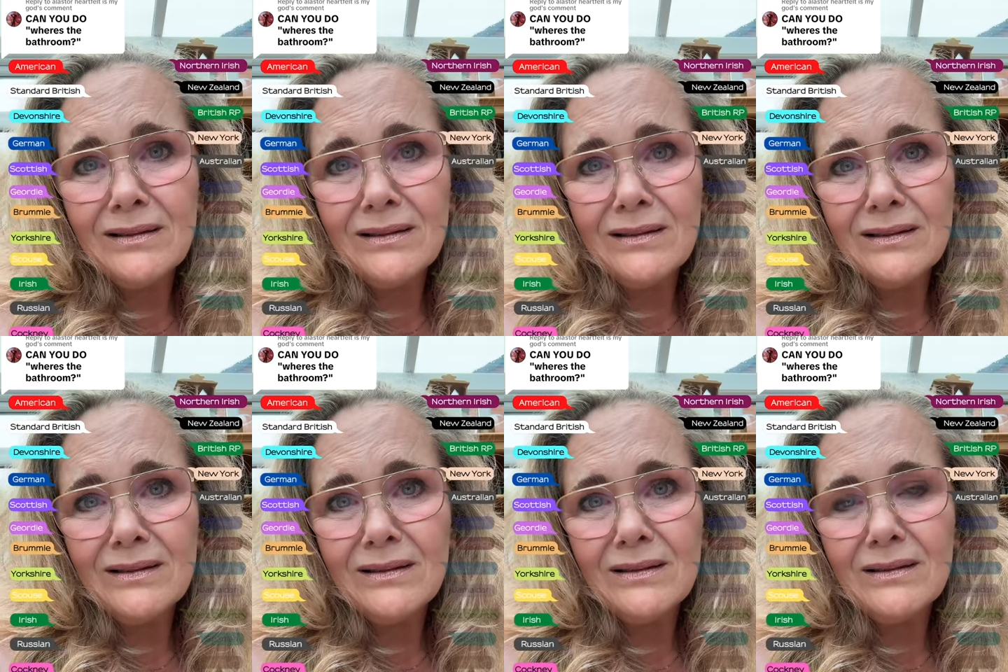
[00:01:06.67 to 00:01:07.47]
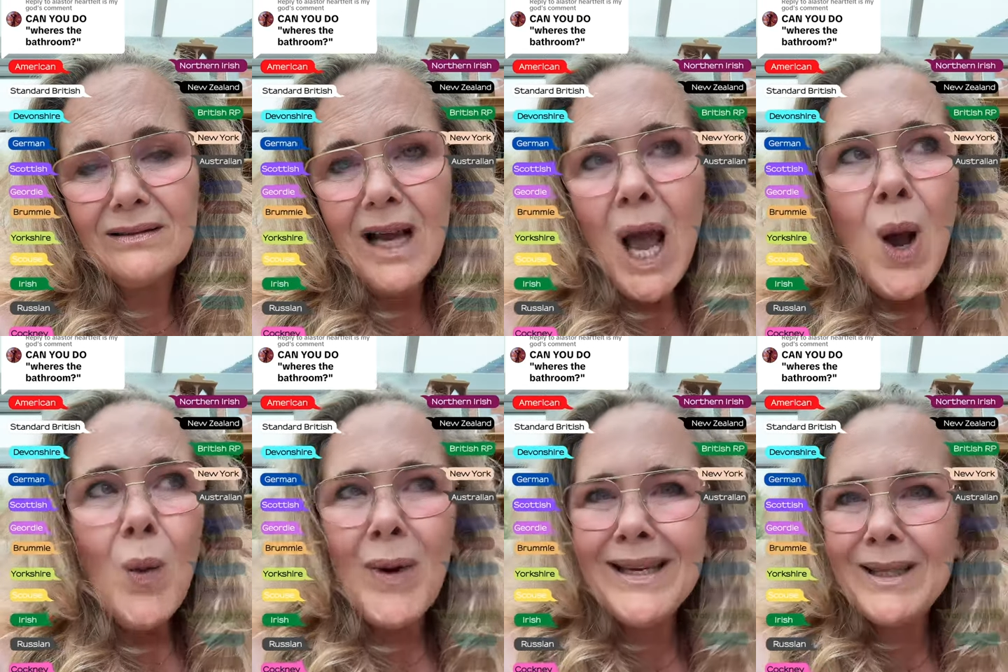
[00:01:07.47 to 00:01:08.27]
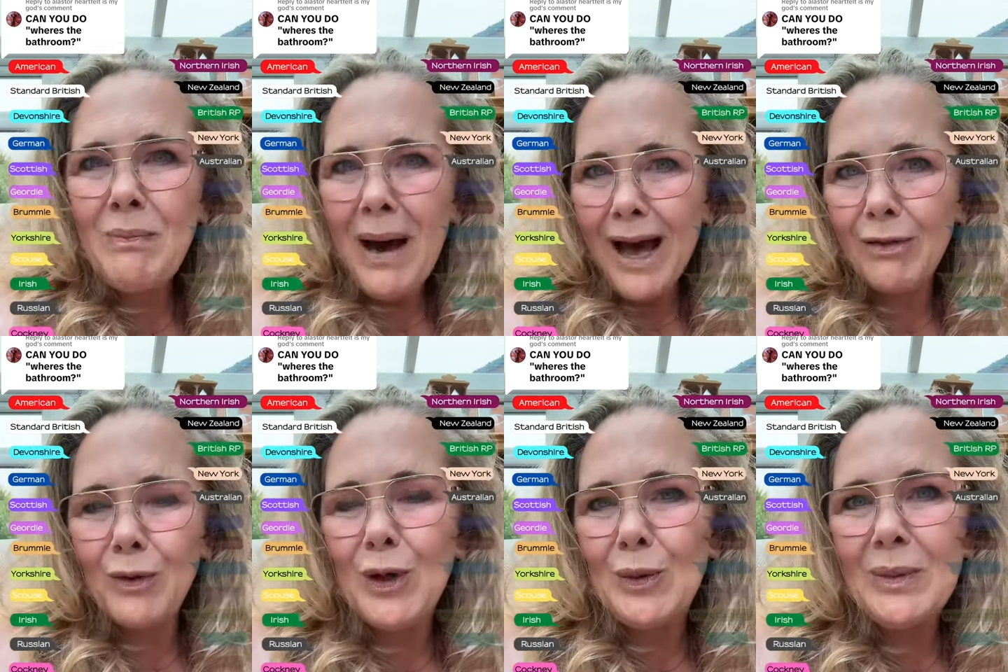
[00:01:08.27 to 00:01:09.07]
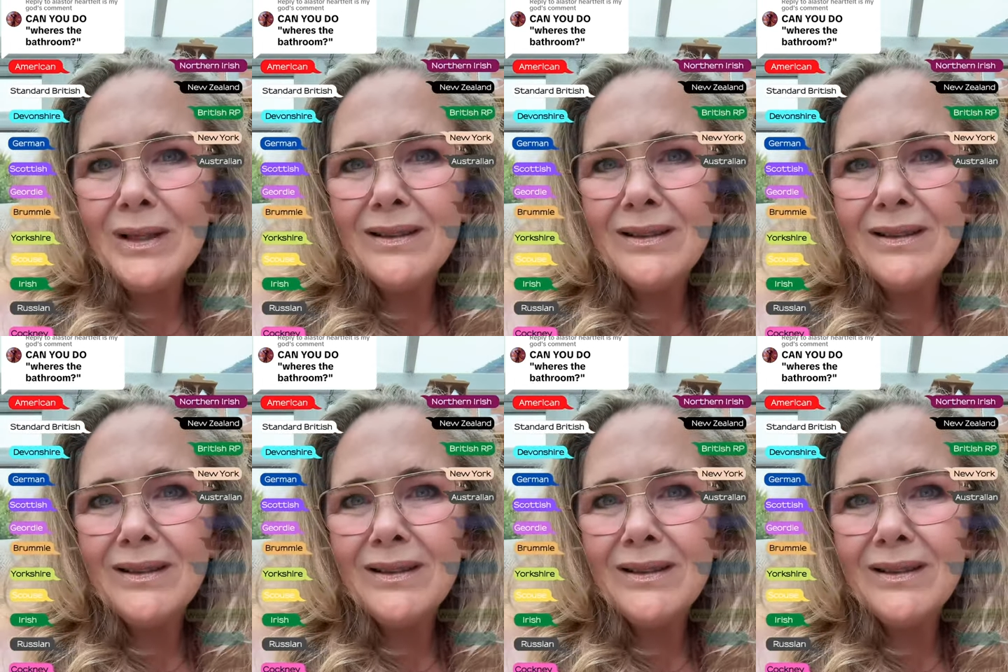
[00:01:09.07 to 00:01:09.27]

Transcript: Australian. Where's the bathroom?